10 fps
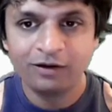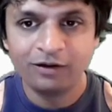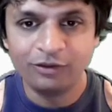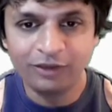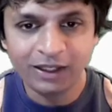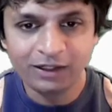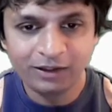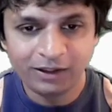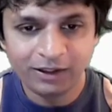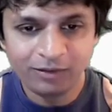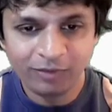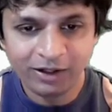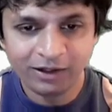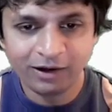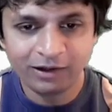Then in
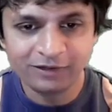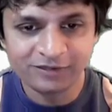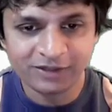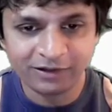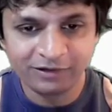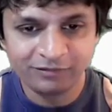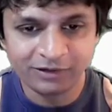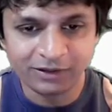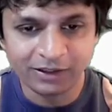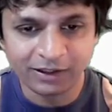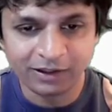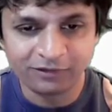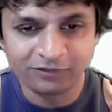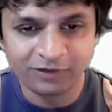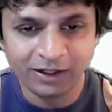my car list activity, I can
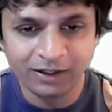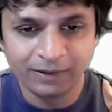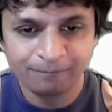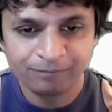say